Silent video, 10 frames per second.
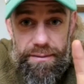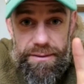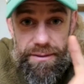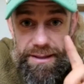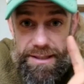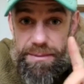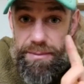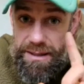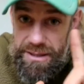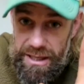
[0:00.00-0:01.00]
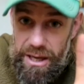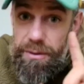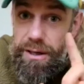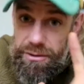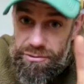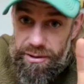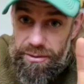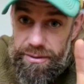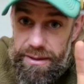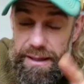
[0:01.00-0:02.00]
So it needs to be slow and
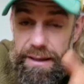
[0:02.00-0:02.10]
controlled.